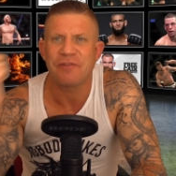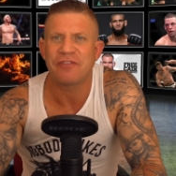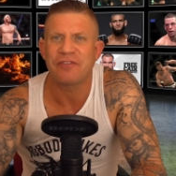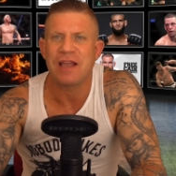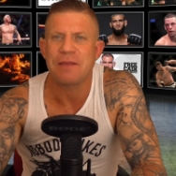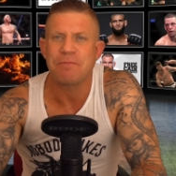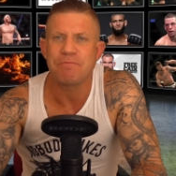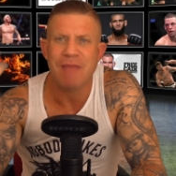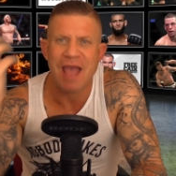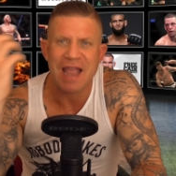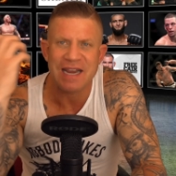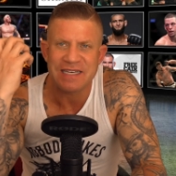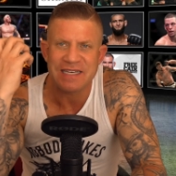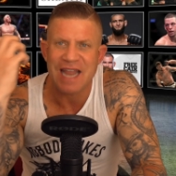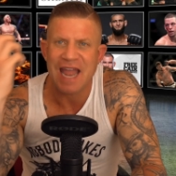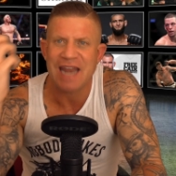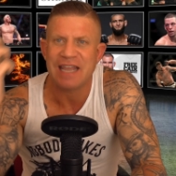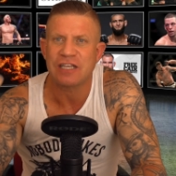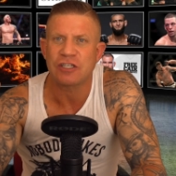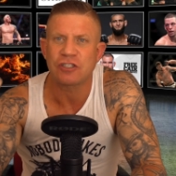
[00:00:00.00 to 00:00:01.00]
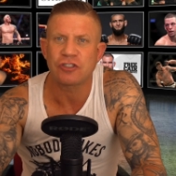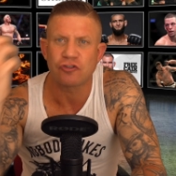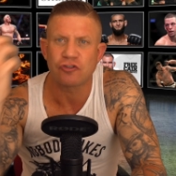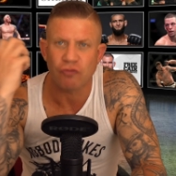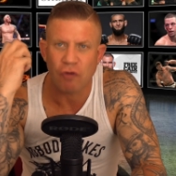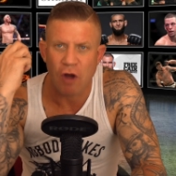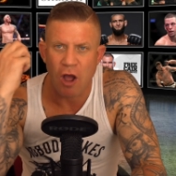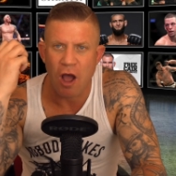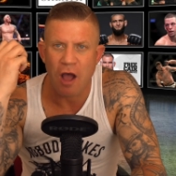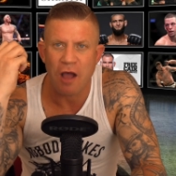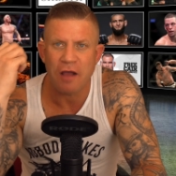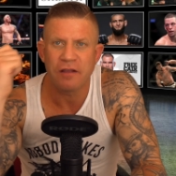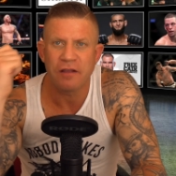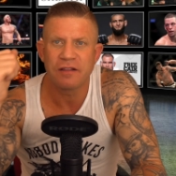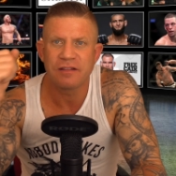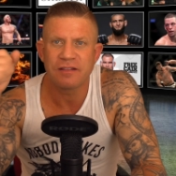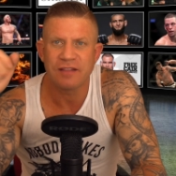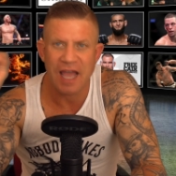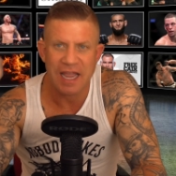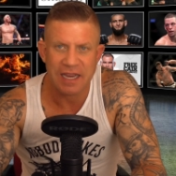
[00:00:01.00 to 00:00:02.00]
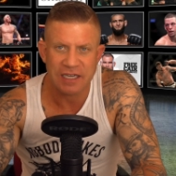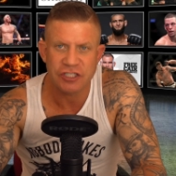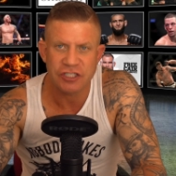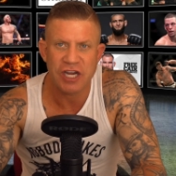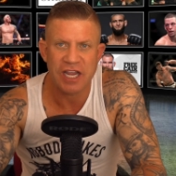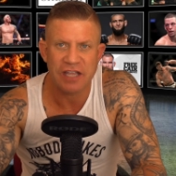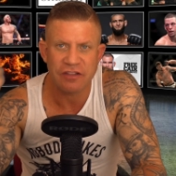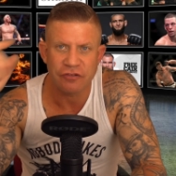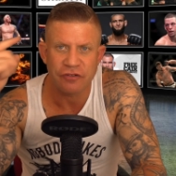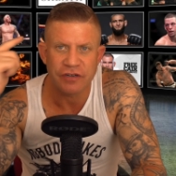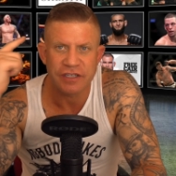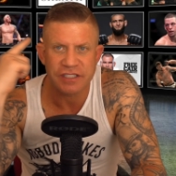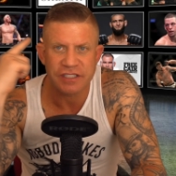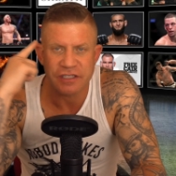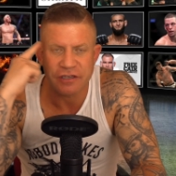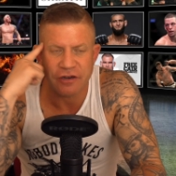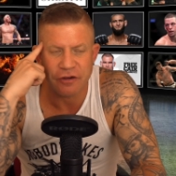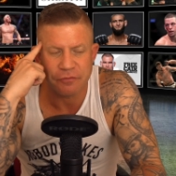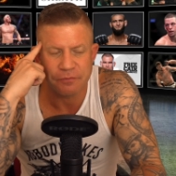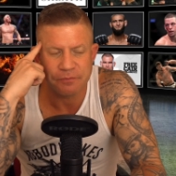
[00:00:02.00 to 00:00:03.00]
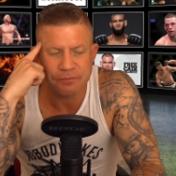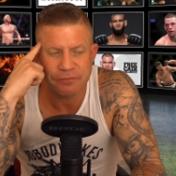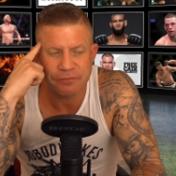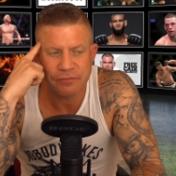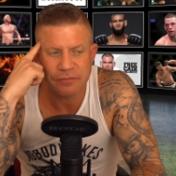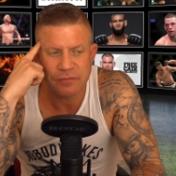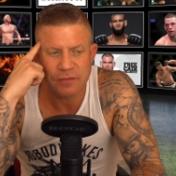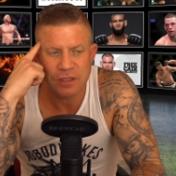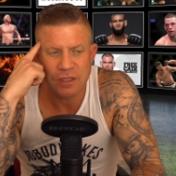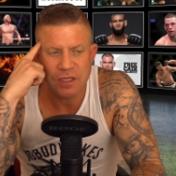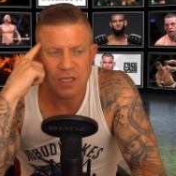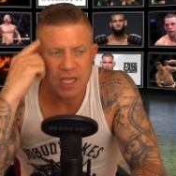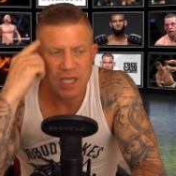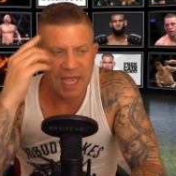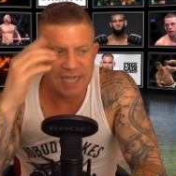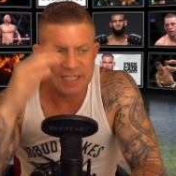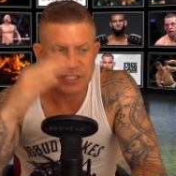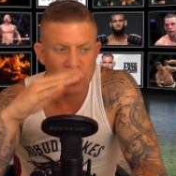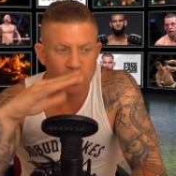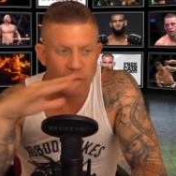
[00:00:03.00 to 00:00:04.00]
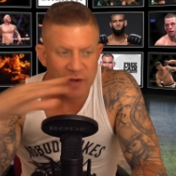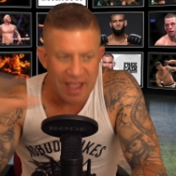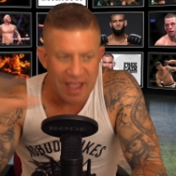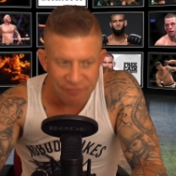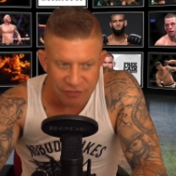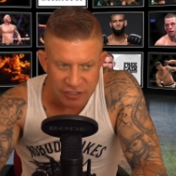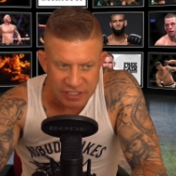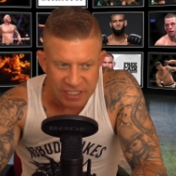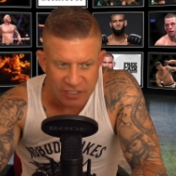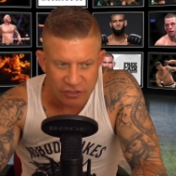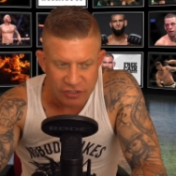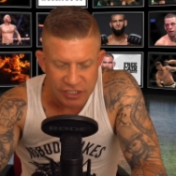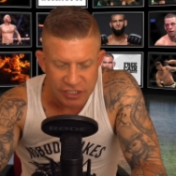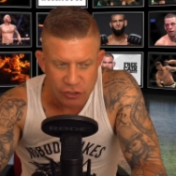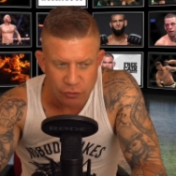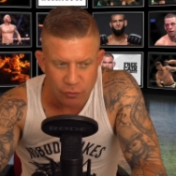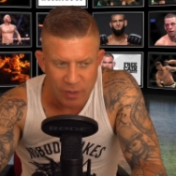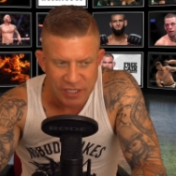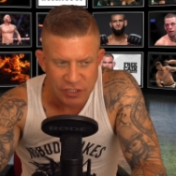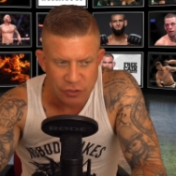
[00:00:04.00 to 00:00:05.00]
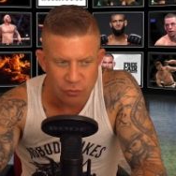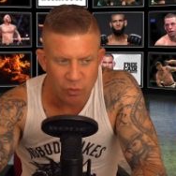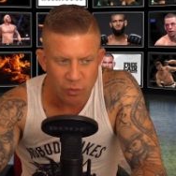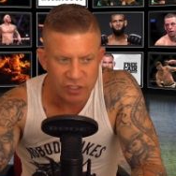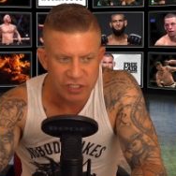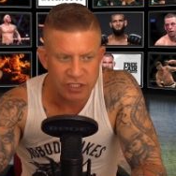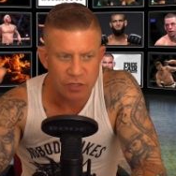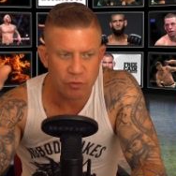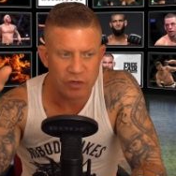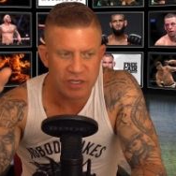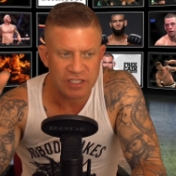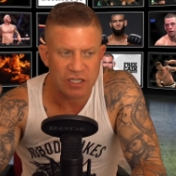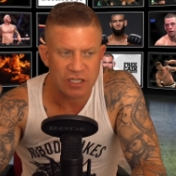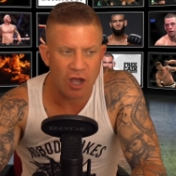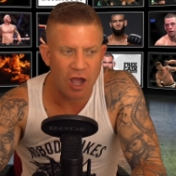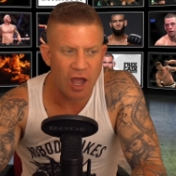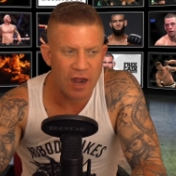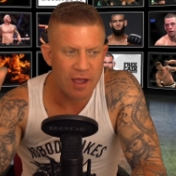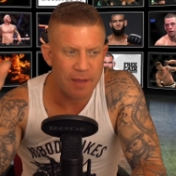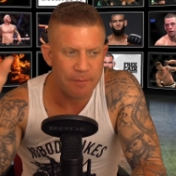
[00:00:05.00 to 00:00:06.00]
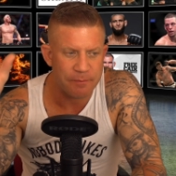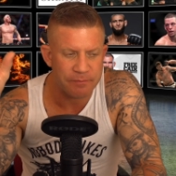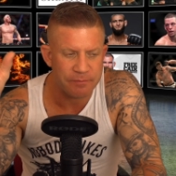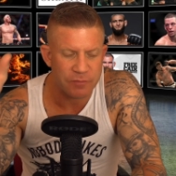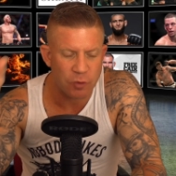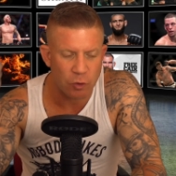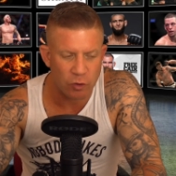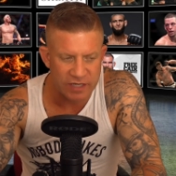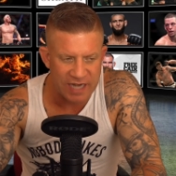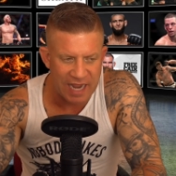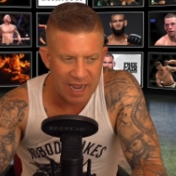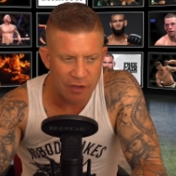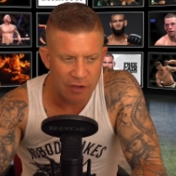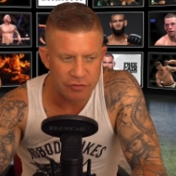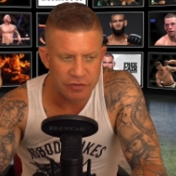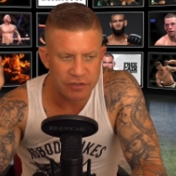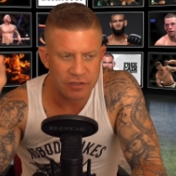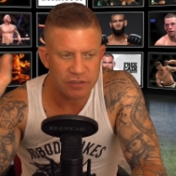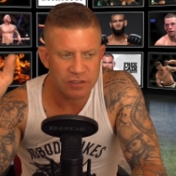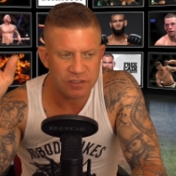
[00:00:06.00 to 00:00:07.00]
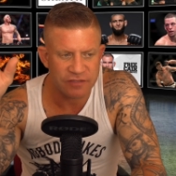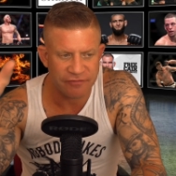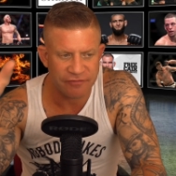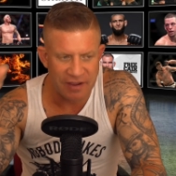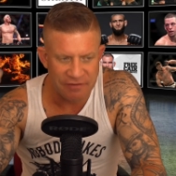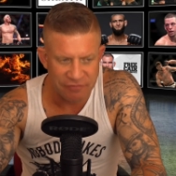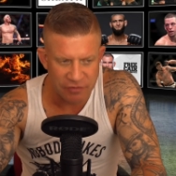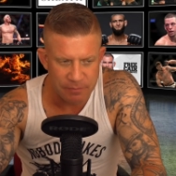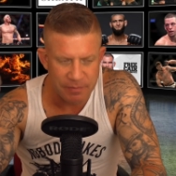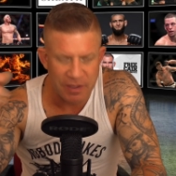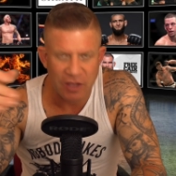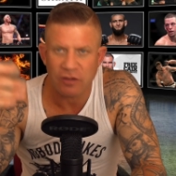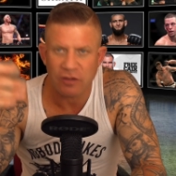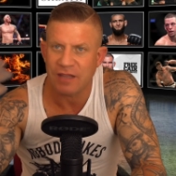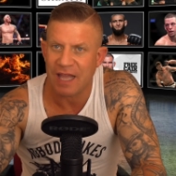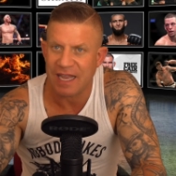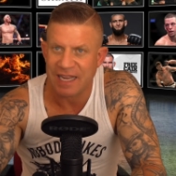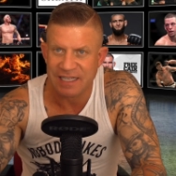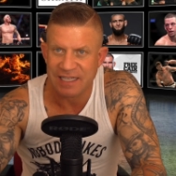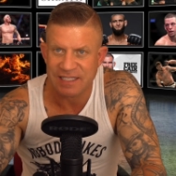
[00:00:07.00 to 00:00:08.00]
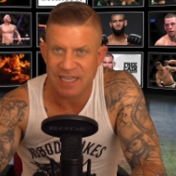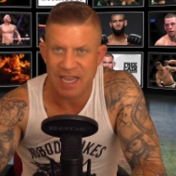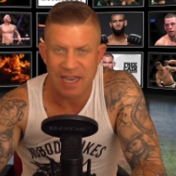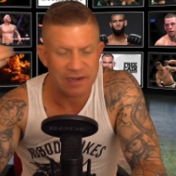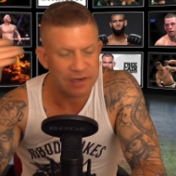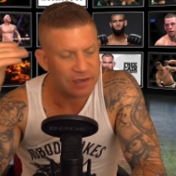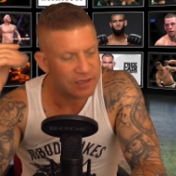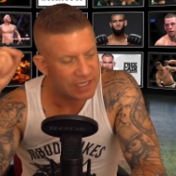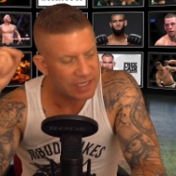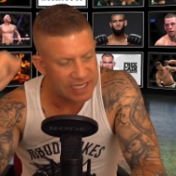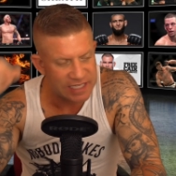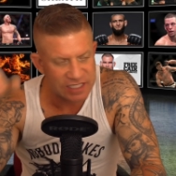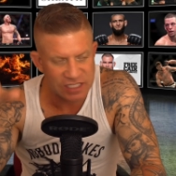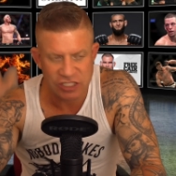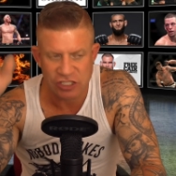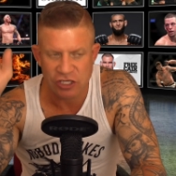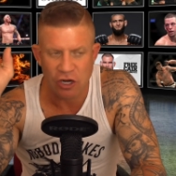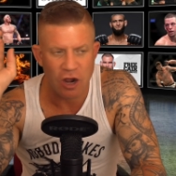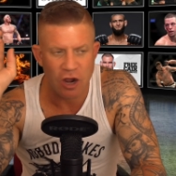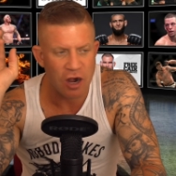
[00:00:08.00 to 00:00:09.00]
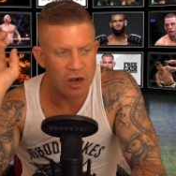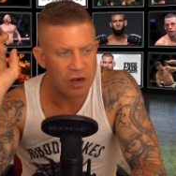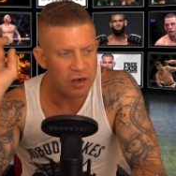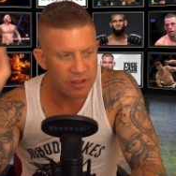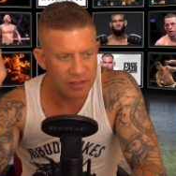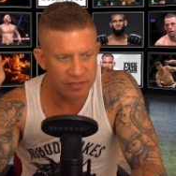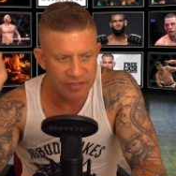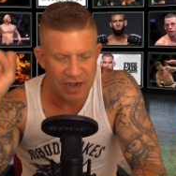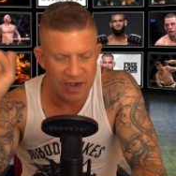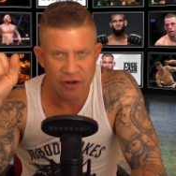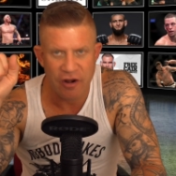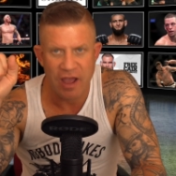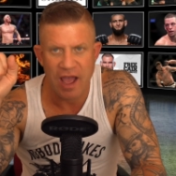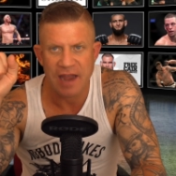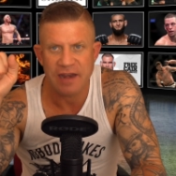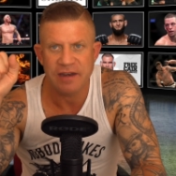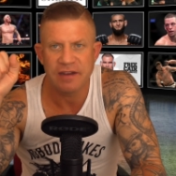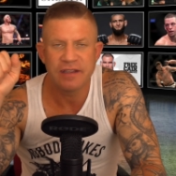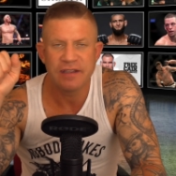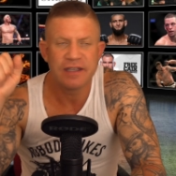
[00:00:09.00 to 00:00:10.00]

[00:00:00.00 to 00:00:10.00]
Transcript: of like magnetic draw like Chandler is, you know? And so, in every single situation where someone has gone up or down to fight for the belt, like I said, he's a star, they're not.